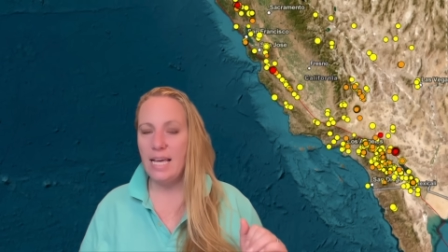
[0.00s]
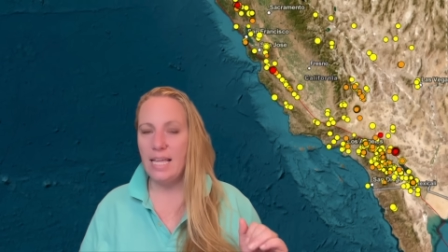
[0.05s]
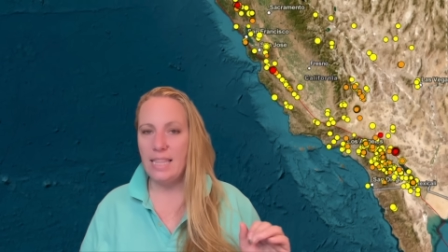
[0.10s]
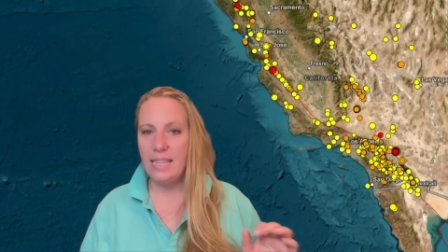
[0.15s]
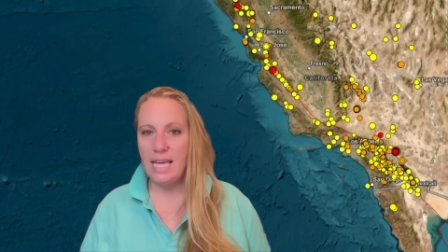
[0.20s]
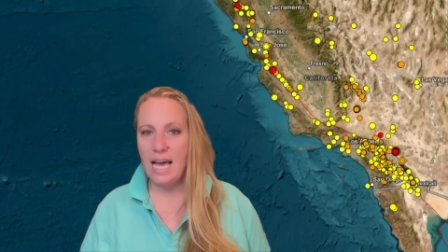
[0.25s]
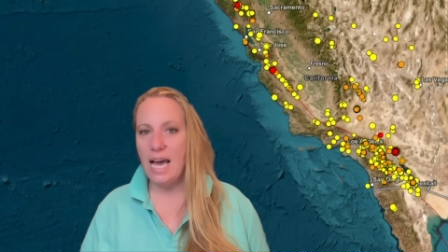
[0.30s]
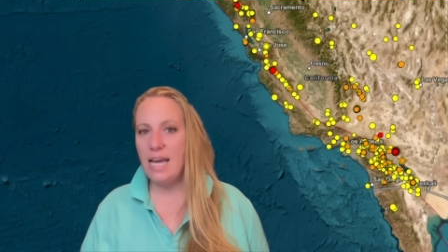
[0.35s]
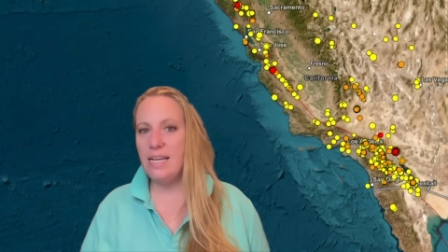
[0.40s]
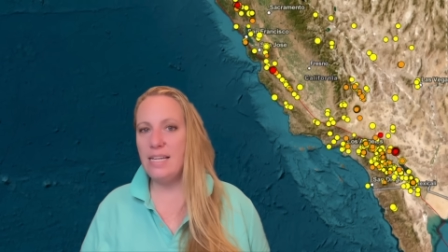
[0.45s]

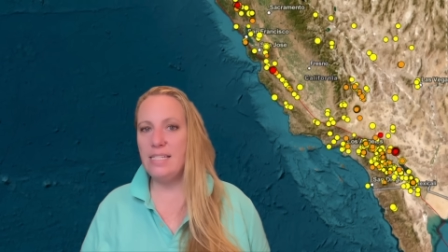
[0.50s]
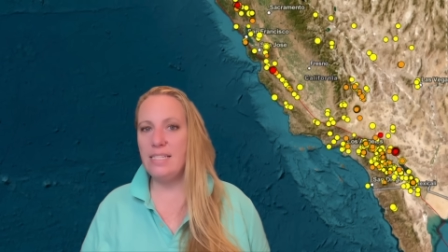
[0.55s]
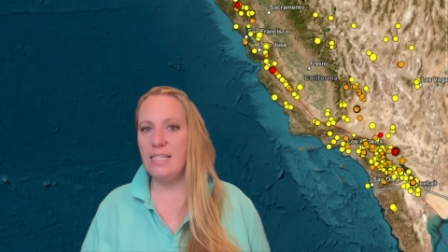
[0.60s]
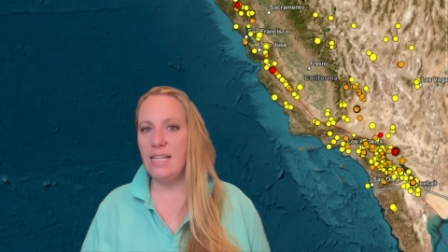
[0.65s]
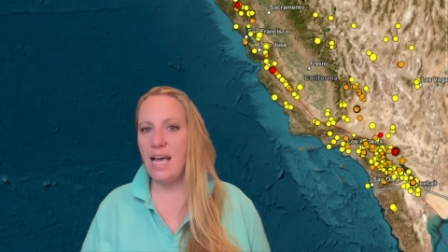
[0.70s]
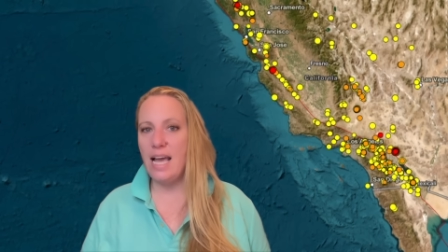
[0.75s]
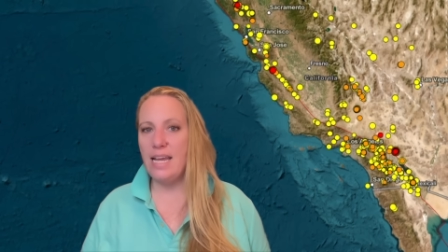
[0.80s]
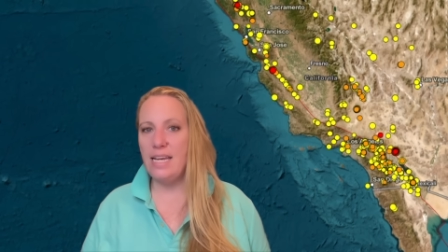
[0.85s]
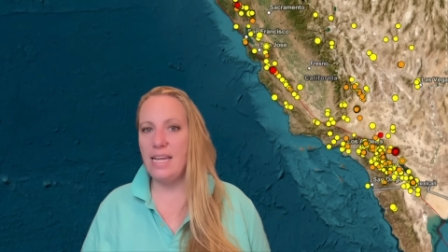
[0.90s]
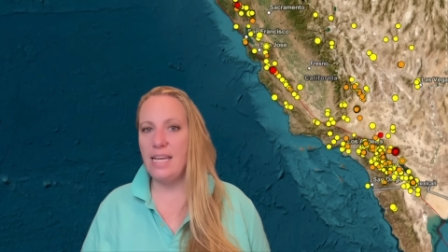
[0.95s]
that is
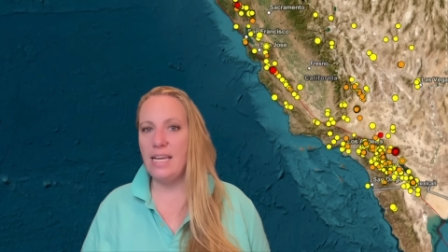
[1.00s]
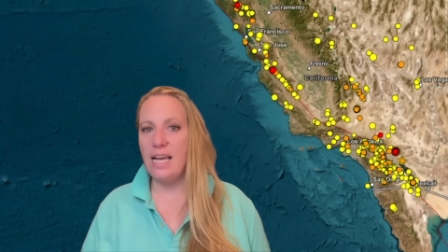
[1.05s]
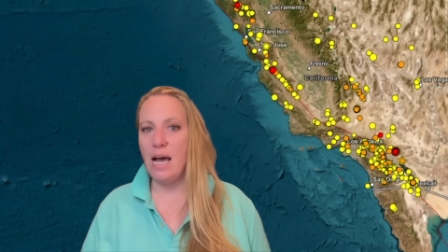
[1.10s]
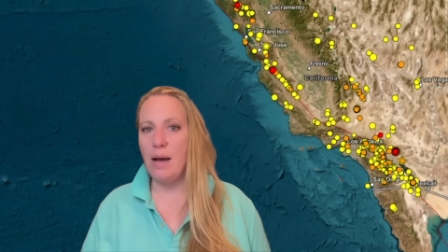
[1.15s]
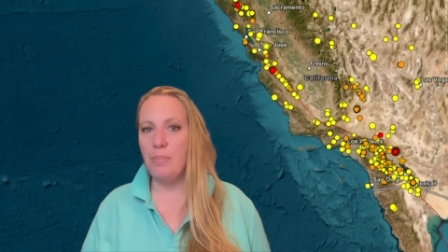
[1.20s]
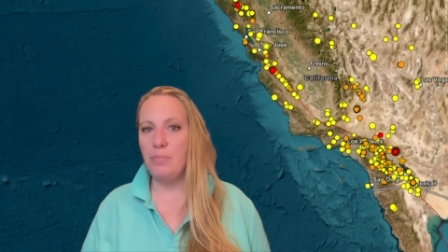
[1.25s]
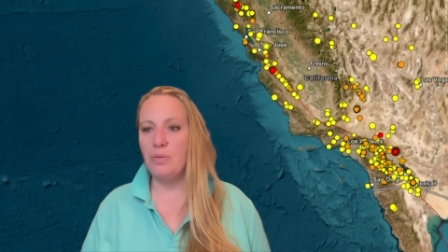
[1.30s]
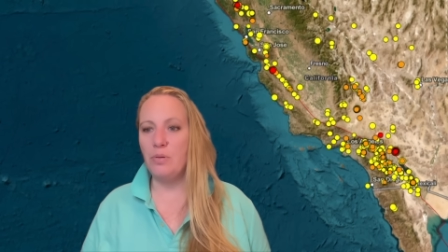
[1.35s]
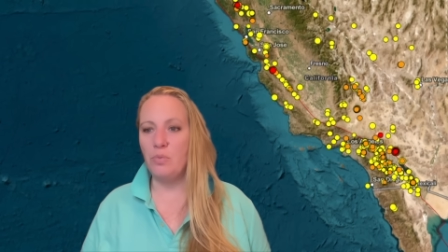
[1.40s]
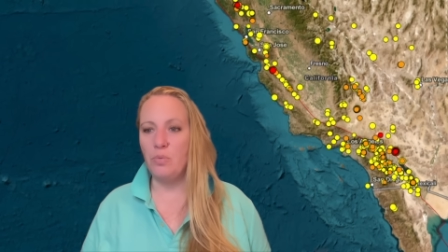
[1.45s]
lighting
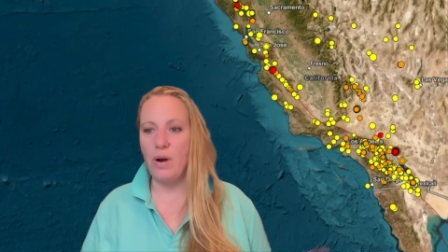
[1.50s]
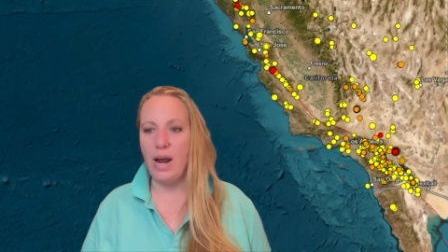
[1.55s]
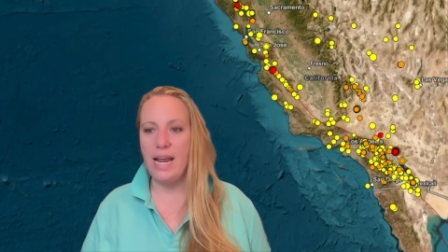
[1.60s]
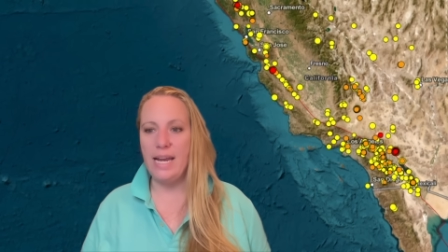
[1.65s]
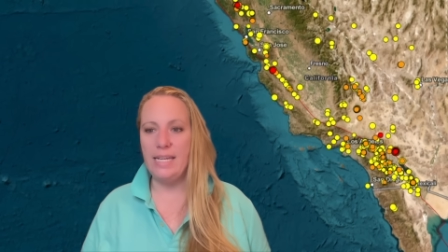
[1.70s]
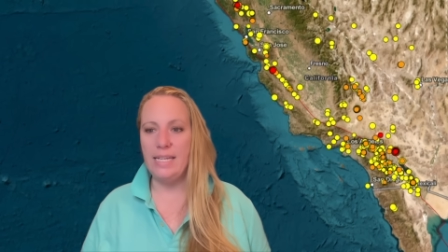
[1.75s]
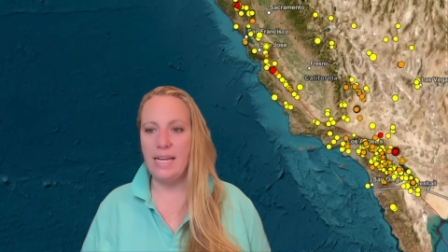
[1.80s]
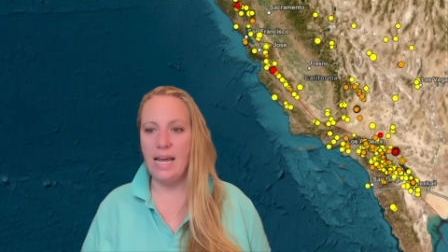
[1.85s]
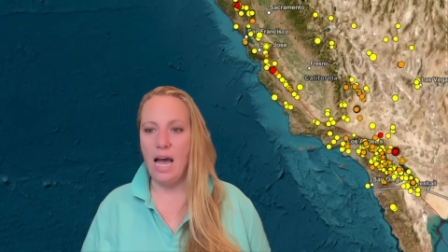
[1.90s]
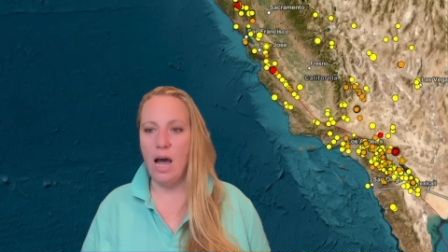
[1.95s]
up
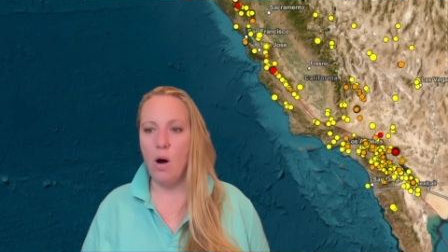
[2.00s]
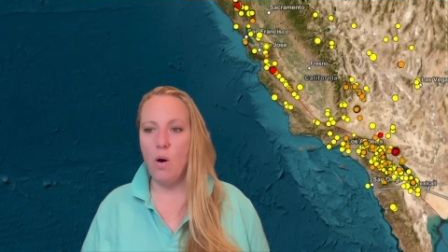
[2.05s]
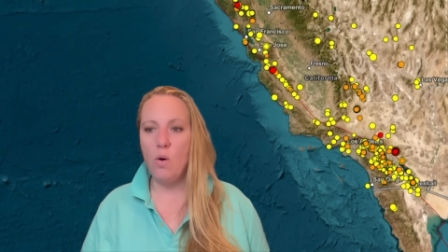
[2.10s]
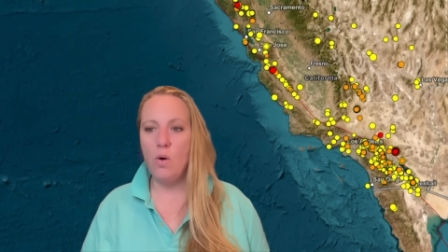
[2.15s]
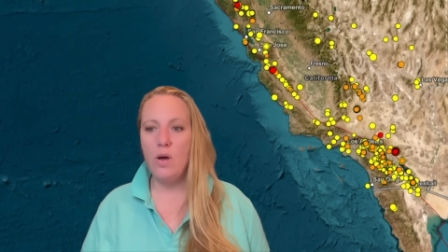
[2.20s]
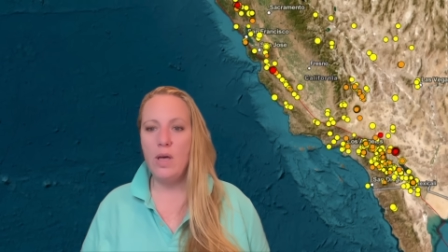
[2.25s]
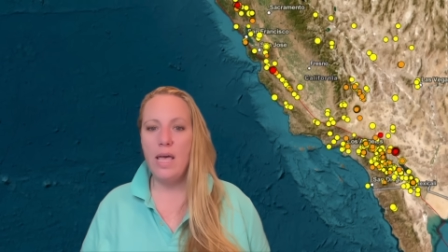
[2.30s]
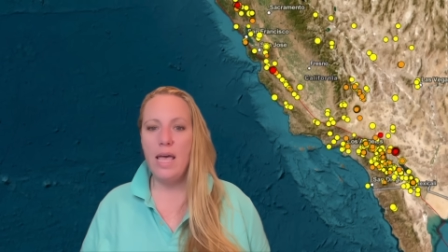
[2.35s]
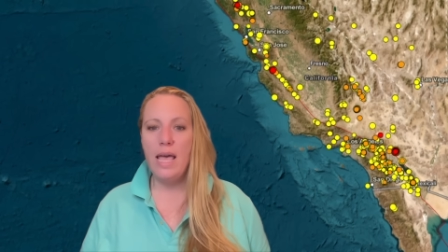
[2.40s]
right now.